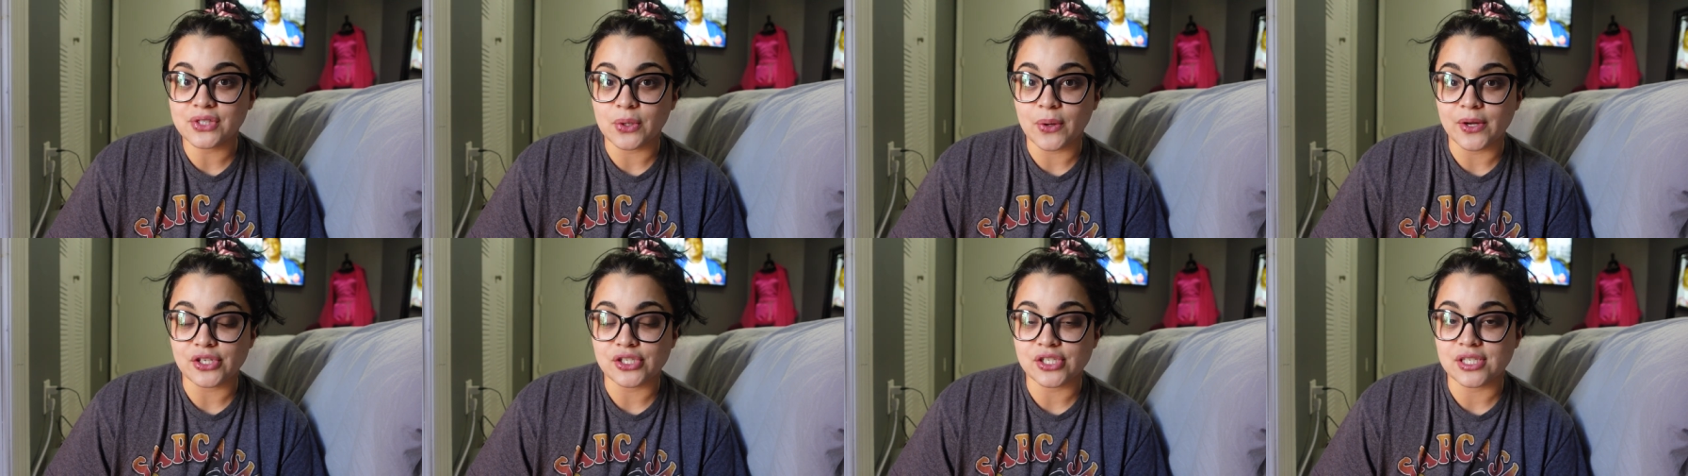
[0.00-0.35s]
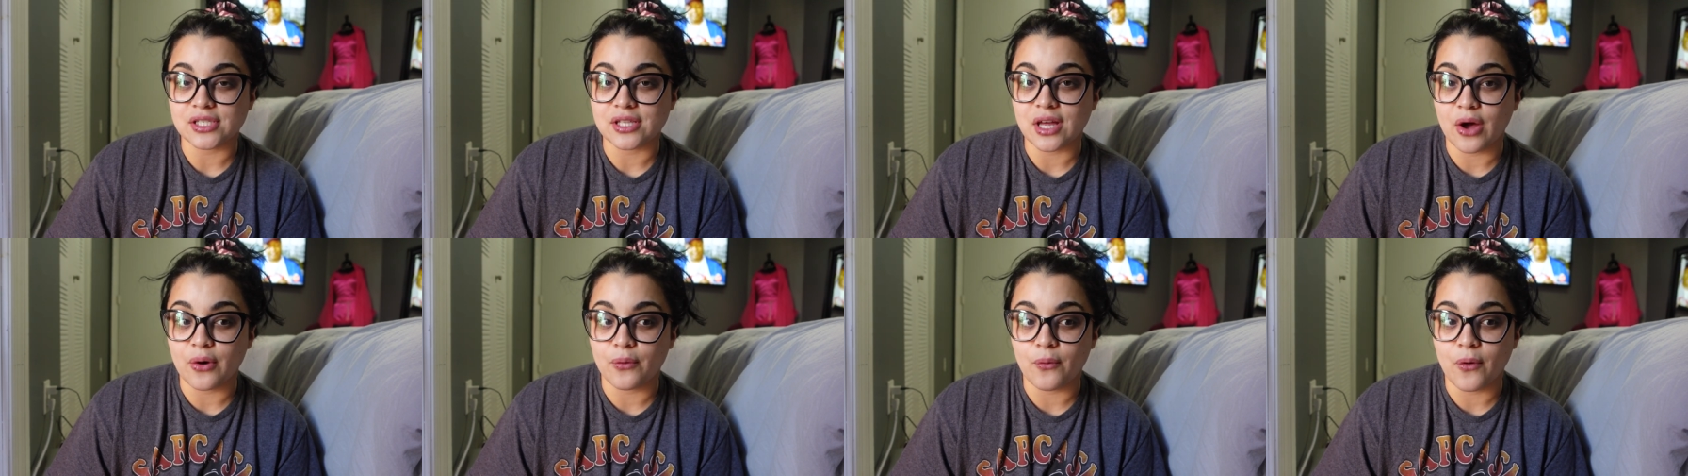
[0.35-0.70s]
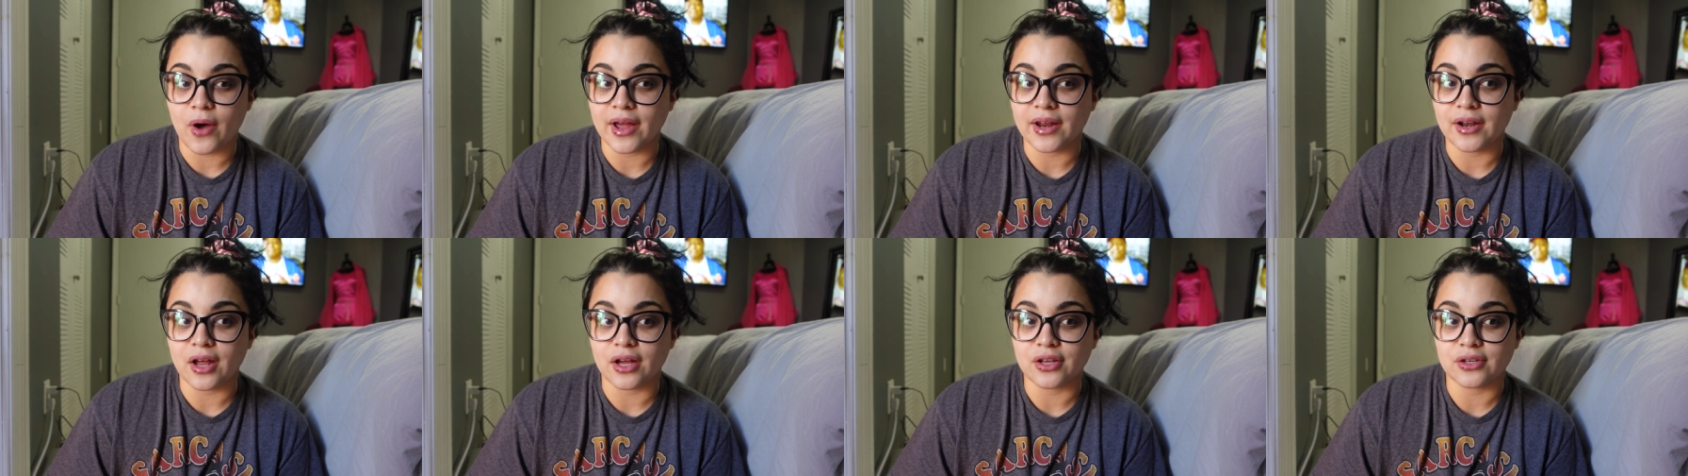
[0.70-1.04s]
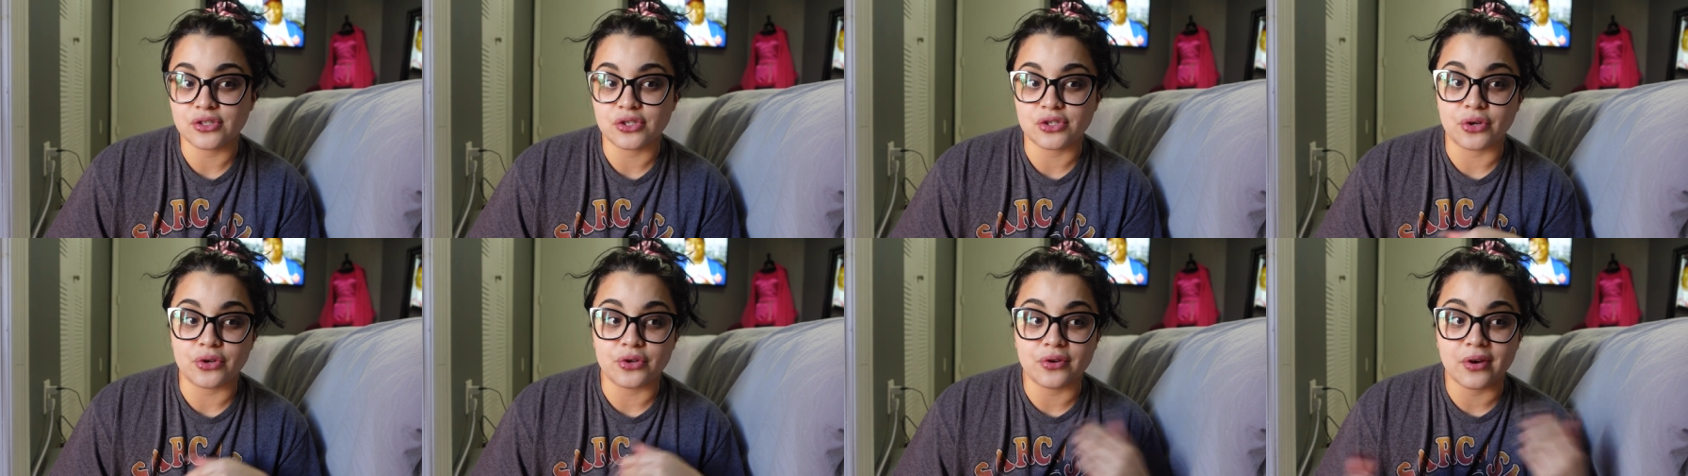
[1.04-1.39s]
So I just thought, why not
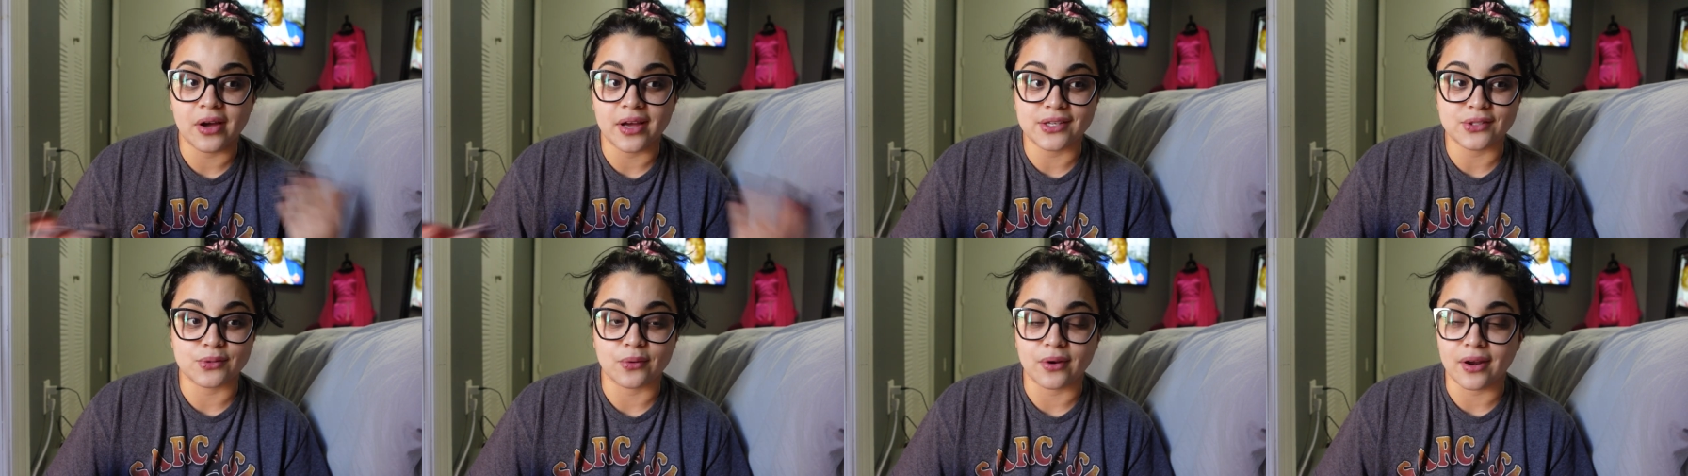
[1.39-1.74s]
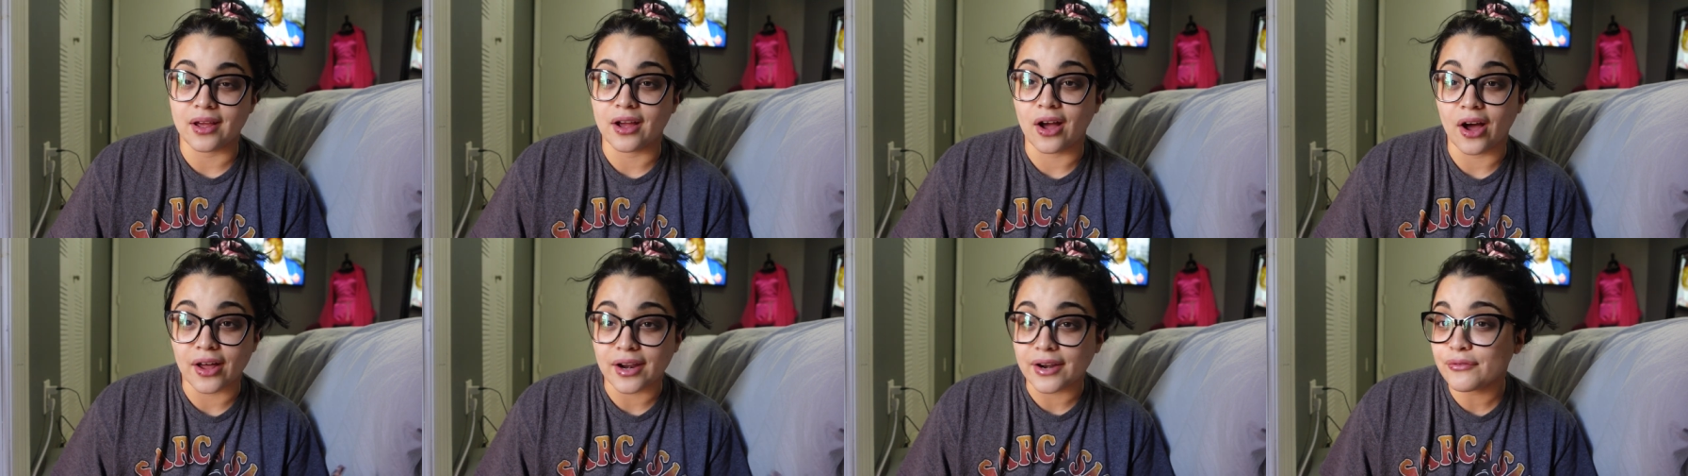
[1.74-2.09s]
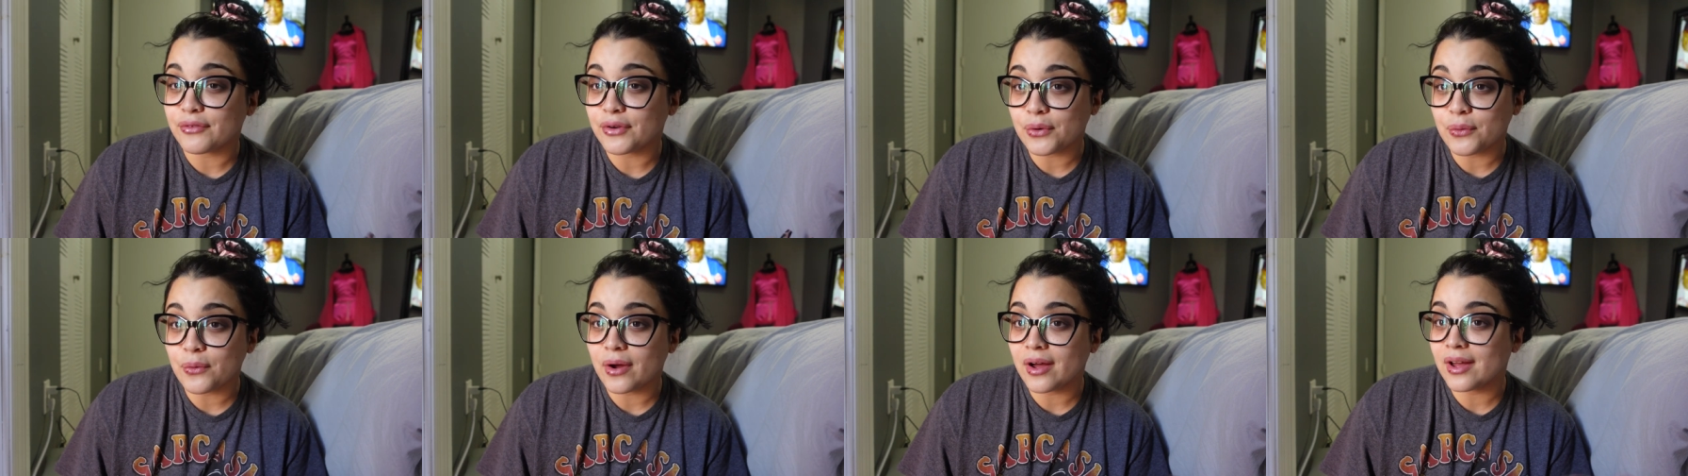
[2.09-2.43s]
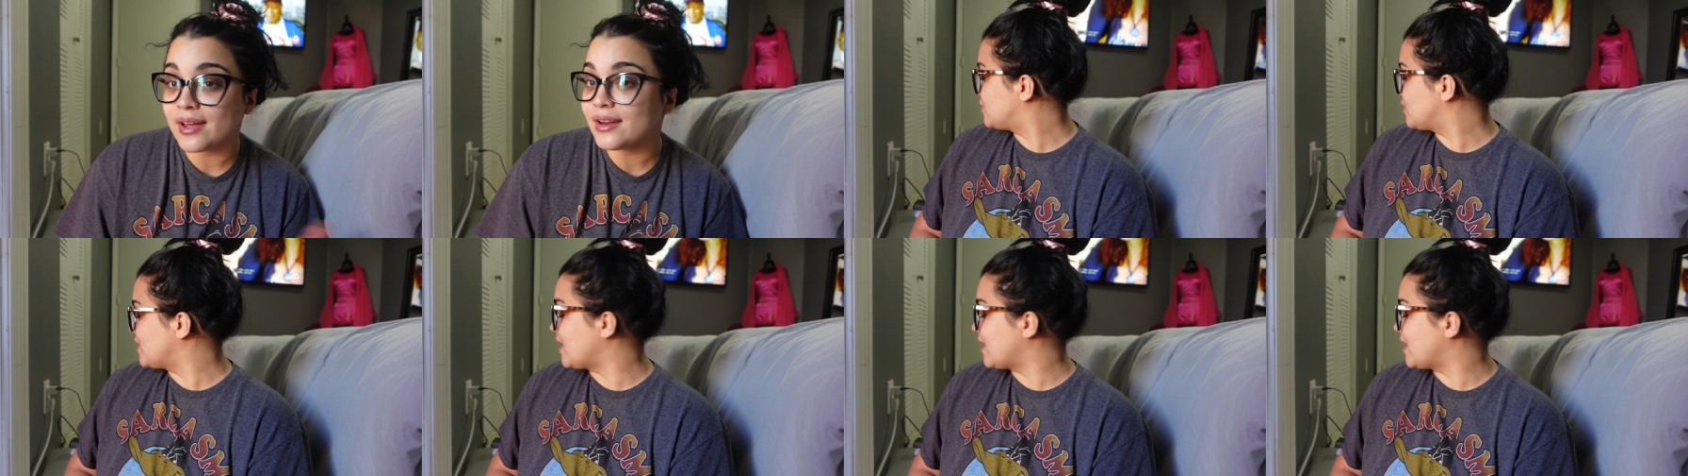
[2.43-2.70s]
show you guys what I got everyone.